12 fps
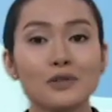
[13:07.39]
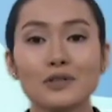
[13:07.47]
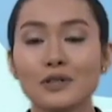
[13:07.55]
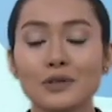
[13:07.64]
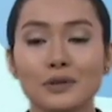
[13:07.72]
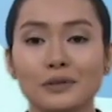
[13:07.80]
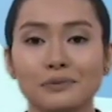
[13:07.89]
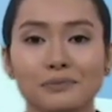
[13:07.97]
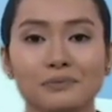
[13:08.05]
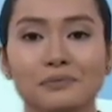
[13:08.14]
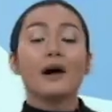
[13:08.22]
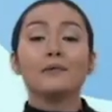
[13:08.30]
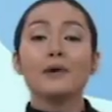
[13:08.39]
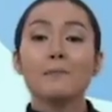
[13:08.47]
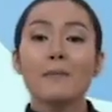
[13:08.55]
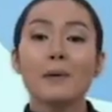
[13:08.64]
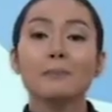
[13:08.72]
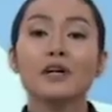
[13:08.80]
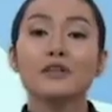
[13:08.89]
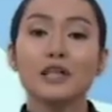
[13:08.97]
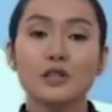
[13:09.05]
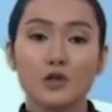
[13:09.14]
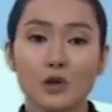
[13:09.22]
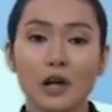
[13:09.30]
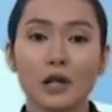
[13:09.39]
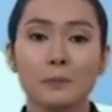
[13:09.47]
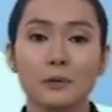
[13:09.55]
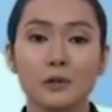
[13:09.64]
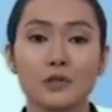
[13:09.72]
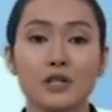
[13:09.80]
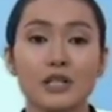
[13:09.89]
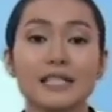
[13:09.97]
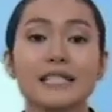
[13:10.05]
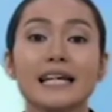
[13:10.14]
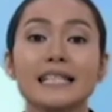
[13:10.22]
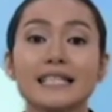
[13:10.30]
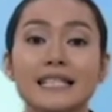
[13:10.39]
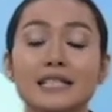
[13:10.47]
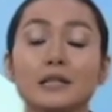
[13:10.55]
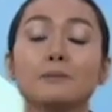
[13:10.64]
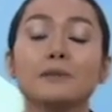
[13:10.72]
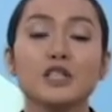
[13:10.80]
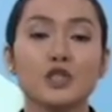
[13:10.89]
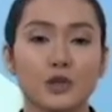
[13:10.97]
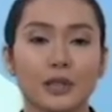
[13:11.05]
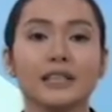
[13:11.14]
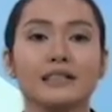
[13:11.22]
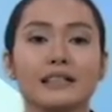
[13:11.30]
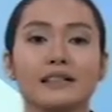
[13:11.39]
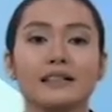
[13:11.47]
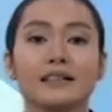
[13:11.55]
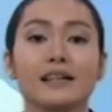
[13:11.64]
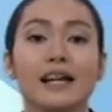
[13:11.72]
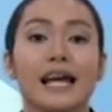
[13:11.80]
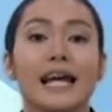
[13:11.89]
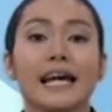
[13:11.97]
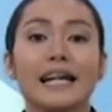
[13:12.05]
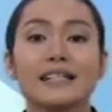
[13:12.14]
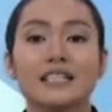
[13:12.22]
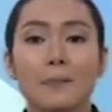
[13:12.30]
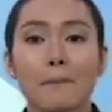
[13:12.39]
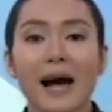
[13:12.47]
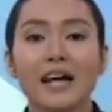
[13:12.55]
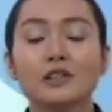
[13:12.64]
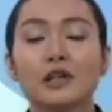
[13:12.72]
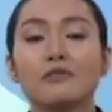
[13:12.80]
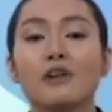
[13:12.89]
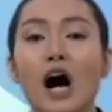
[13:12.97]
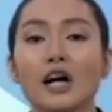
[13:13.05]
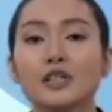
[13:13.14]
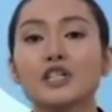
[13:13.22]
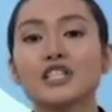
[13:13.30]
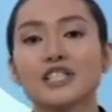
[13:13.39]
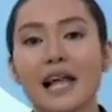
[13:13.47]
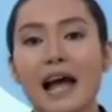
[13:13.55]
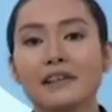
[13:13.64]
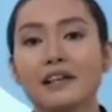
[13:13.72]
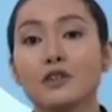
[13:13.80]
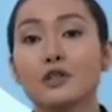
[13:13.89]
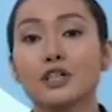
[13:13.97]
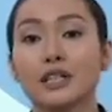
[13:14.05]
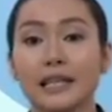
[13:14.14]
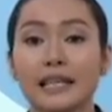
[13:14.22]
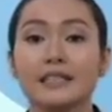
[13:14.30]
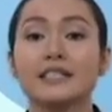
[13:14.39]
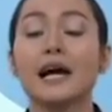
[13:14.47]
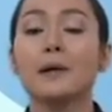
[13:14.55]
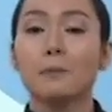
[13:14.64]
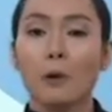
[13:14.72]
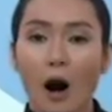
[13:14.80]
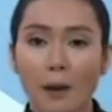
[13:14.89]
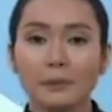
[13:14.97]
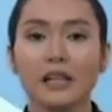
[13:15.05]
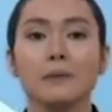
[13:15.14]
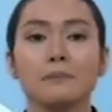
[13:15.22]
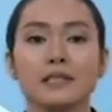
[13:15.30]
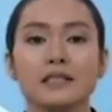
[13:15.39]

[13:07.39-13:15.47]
do? Remember that drug abusers can still be treated. It is a matter of understanding their needs and problems.